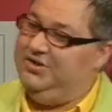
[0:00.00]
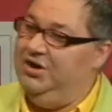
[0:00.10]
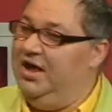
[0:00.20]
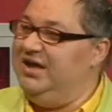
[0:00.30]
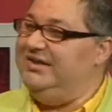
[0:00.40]
It's sort
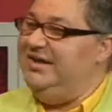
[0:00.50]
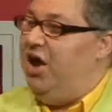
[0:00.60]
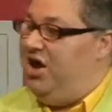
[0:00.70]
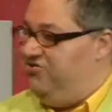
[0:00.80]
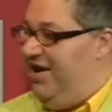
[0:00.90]
of like a
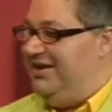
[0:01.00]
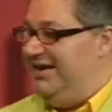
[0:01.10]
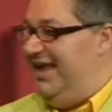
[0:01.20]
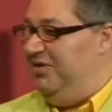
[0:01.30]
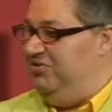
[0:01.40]
dehydrated
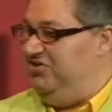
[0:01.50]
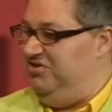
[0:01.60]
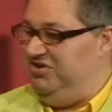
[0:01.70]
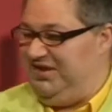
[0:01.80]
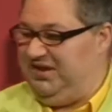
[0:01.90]
egg, which
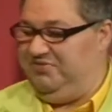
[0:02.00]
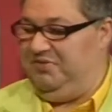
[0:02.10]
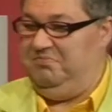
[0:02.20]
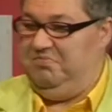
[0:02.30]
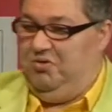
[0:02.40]
just gets
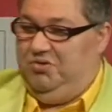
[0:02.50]
re boiled.